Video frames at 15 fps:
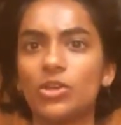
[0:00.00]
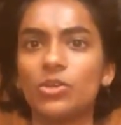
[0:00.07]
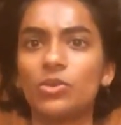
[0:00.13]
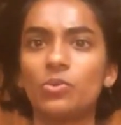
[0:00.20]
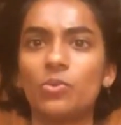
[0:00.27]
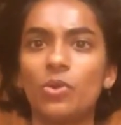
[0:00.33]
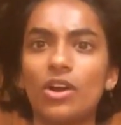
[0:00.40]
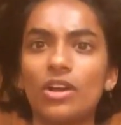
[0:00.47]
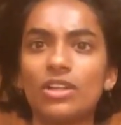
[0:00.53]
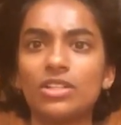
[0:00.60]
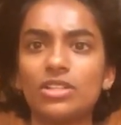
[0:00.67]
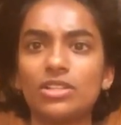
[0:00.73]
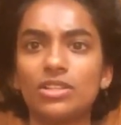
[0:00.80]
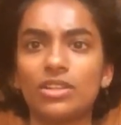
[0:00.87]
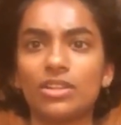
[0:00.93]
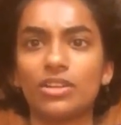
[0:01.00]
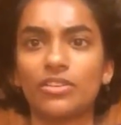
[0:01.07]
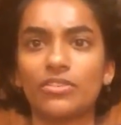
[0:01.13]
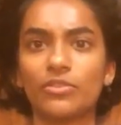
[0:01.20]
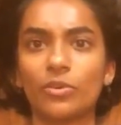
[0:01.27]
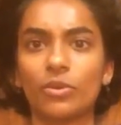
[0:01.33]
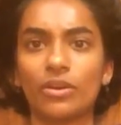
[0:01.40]
you want to look
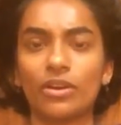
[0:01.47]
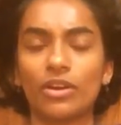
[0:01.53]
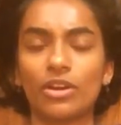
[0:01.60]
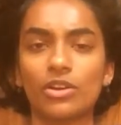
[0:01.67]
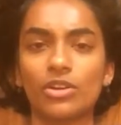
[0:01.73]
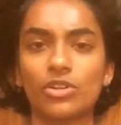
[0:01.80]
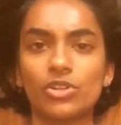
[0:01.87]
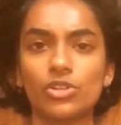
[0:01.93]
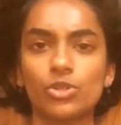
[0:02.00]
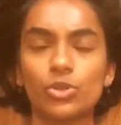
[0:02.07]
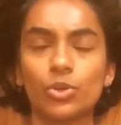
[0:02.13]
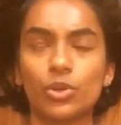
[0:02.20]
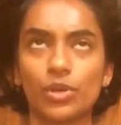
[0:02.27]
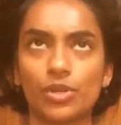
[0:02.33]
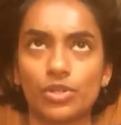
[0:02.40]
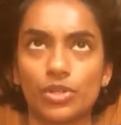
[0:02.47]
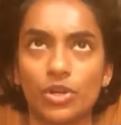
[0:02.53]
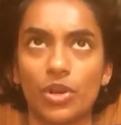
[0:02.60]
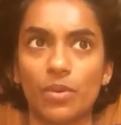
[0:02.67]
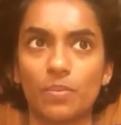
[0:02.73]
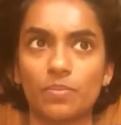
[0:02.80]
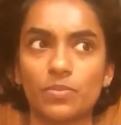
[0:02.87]
for
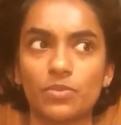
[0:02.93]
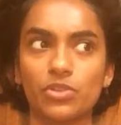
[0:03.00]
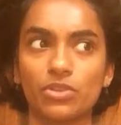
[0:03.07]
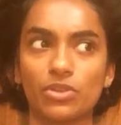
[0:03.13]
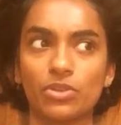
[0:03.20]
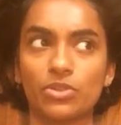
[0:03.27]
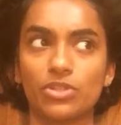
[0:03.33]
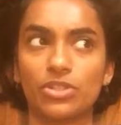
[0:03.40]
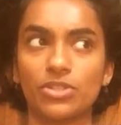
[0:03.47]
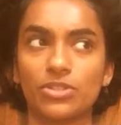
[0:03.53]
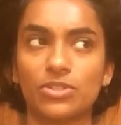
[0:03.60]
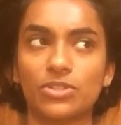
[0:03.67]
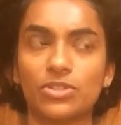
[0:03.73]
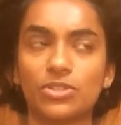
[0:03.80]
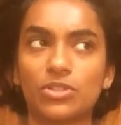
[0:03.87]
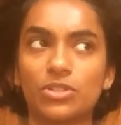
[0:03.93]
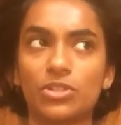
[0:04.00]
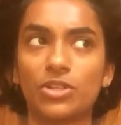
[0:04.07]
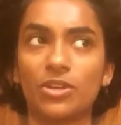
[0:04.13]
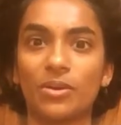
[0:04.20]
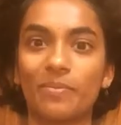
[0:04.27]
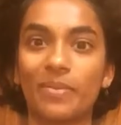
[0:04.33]
short-term solutions
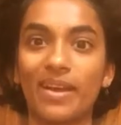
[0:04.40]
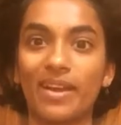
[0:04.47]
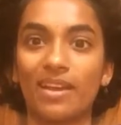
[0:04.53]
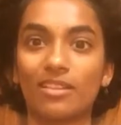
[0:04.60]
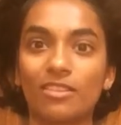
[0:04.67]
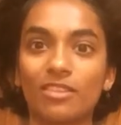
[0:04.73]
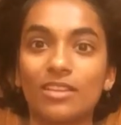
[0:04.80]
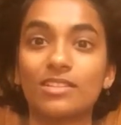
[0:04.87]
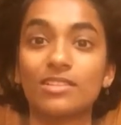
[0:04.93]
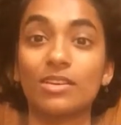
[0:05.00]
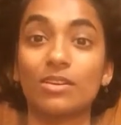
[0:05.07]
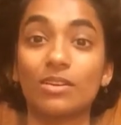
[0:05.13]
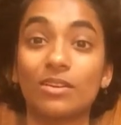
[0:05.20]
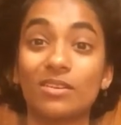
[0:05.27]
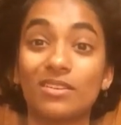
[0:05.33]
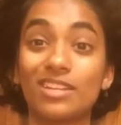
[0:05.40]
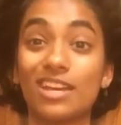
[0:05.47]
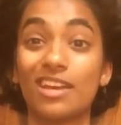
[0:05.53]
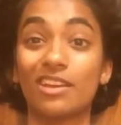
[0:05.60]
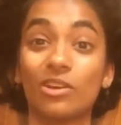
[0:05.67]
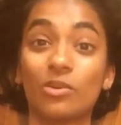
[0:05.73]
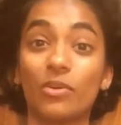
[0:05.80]
to your pain, things that are going to
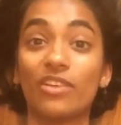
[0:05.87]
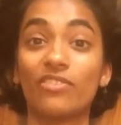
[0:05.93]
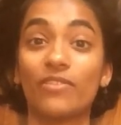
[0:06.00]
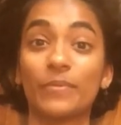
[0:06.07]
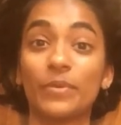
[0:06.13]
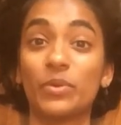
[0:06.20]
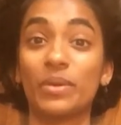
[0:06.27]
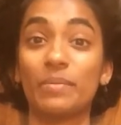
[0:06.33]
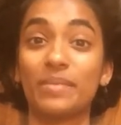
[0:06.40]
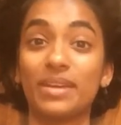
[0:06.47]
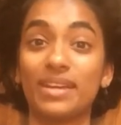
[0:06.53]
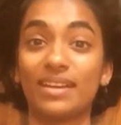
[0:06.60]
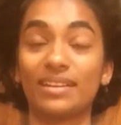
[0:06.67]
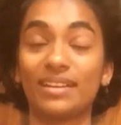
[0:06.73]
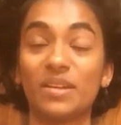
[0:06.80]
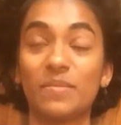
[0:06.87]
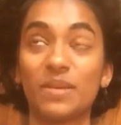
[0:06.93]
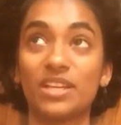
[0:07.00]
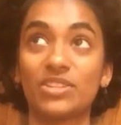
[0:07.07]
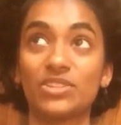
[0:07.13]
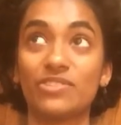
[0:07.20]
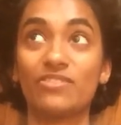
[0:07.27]
take it away from you immediately,
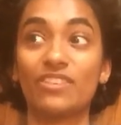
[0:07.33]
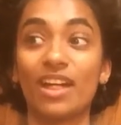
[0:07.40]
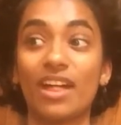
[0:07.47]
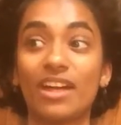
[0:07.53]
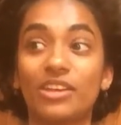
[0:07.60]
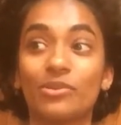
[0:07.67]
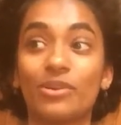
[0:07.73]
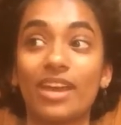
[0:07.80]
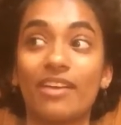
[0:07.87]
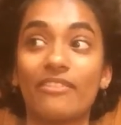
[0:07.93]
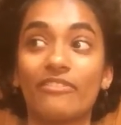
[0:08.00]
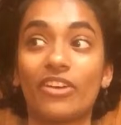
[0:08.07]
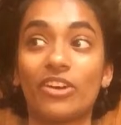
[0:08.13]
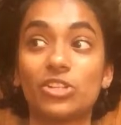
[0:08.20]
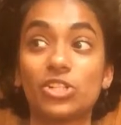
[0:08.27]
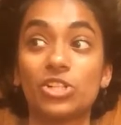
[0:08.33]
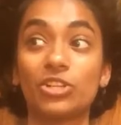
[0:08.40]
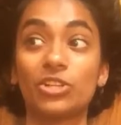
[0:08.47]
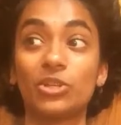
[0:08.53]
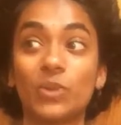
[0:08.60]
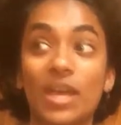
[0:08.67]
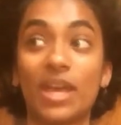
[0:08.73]
because you feel like you can't
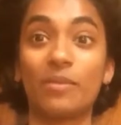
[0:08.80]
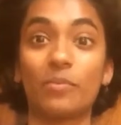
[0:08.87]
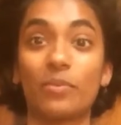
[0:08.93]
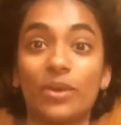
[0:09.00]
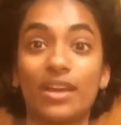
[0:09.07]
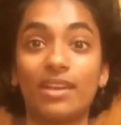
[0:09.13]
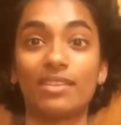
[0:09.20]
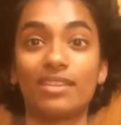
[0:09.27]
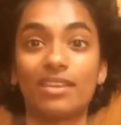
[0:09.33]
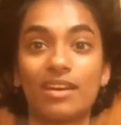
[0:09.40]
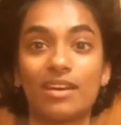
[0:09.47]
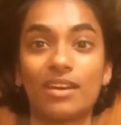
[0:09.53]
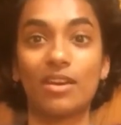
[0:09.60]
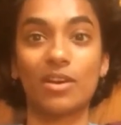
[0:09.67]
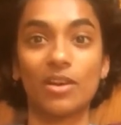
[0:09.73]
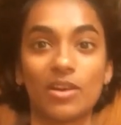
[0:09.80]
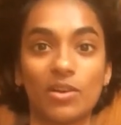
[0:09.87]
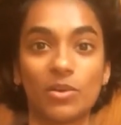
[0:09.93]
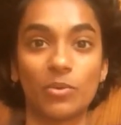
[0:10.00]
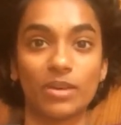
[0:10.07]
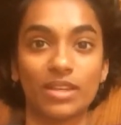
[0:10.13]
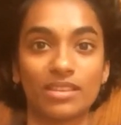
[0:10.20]
function, you can't breathe
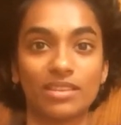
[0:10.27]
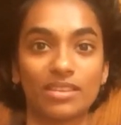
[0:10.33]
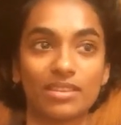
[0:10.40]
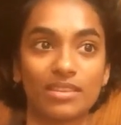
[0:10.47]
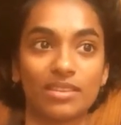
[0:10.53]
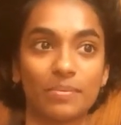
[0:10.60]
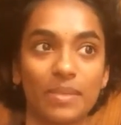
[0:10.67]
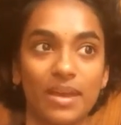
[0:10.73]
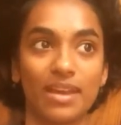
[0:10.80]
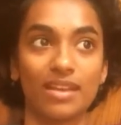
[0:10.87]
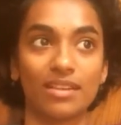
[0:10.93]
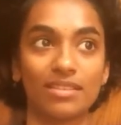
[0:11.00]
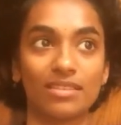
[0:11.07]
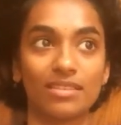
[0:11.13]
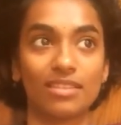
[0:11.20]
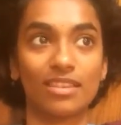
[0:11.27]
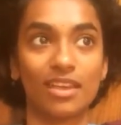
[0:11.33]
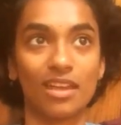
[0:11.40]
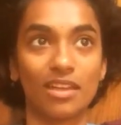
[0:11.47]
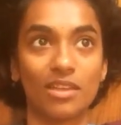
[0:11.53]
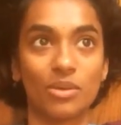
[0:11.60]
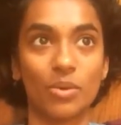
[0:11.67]
with the pain
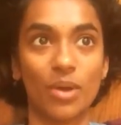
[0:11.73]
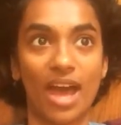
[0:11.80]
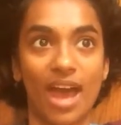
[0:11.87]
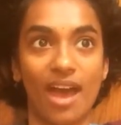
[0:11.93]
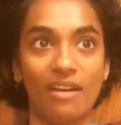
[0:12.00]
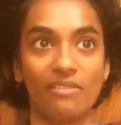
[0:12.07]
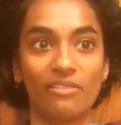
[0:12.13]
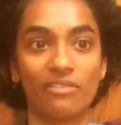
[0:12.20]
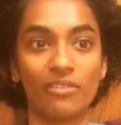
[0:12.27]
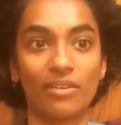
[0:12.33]
that you have.